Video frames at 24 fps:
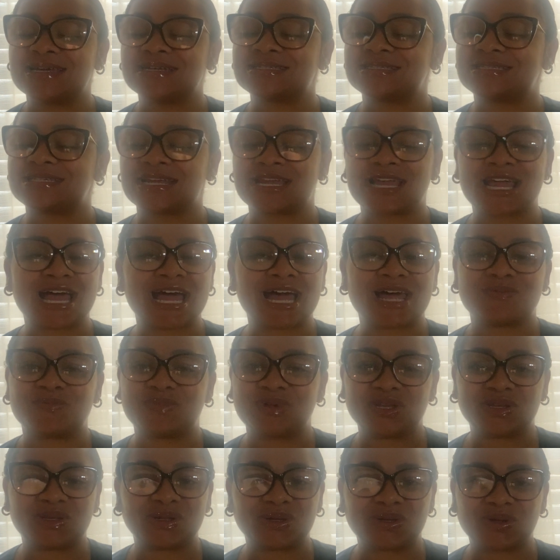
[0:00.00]
To God
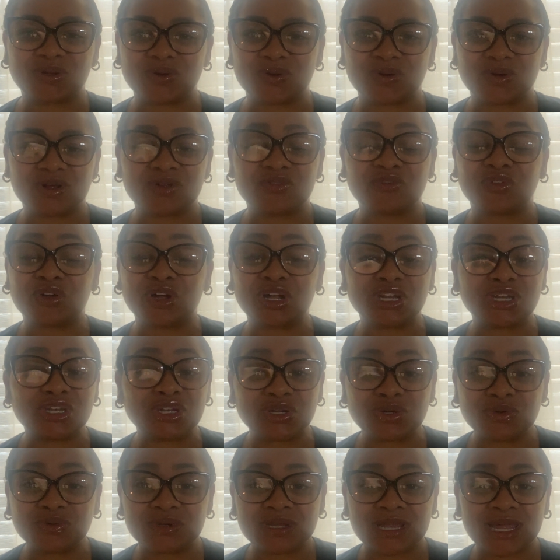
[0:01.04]
be the glory for a
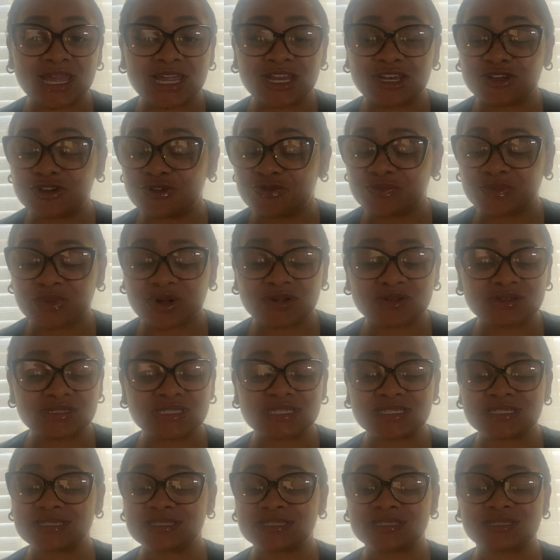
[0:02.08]
new day, new
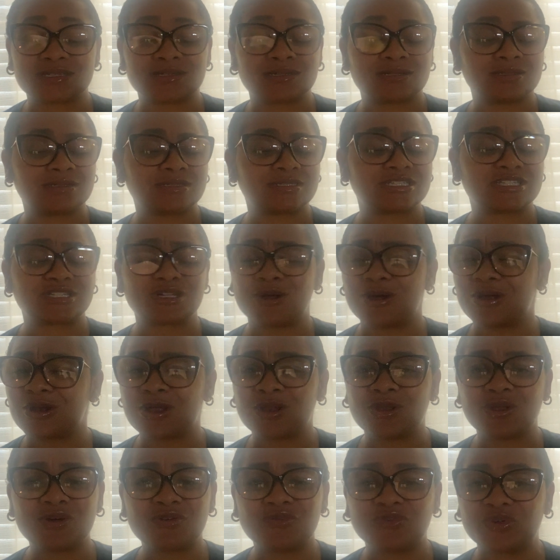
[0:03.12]
mercies to start
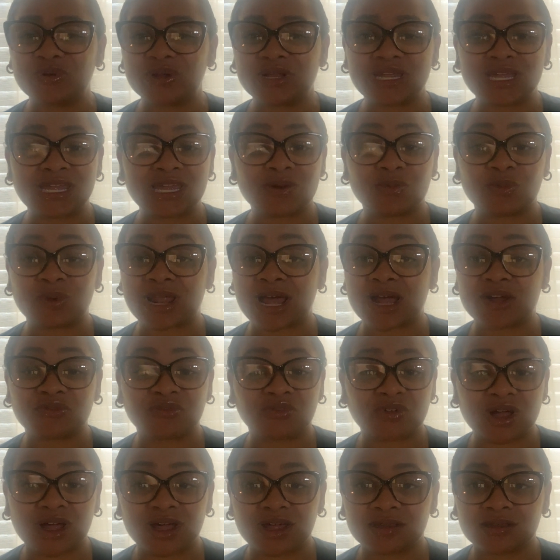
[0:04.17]
all over again with our
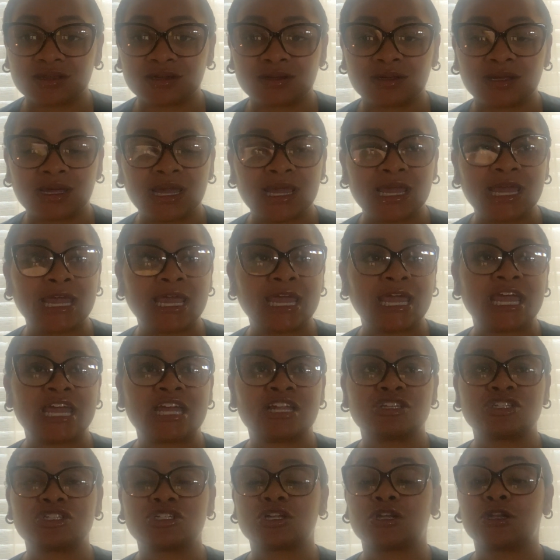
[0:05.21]
Father
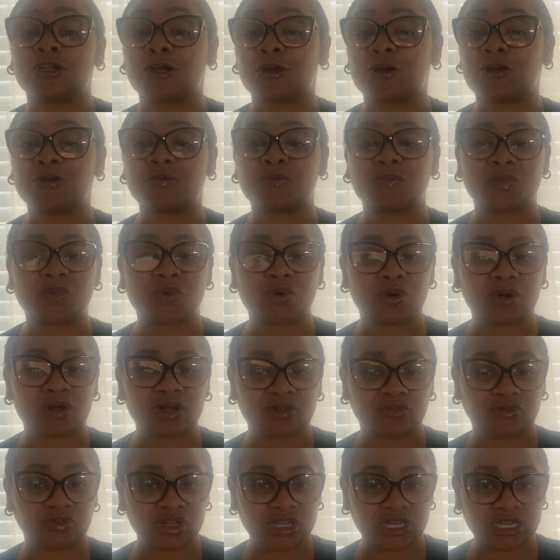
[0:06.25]
and to learn more
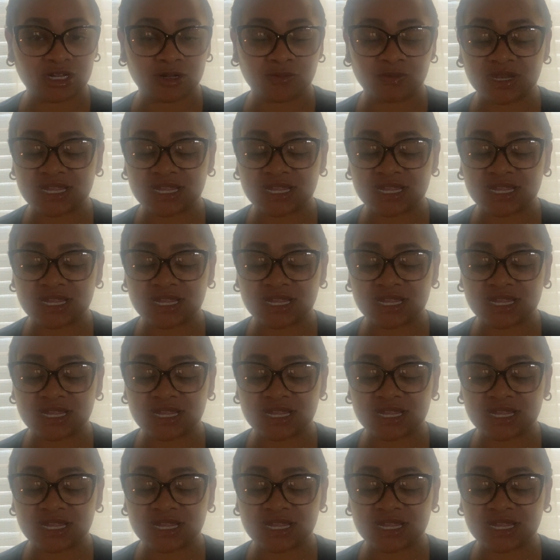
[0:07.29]
of Him.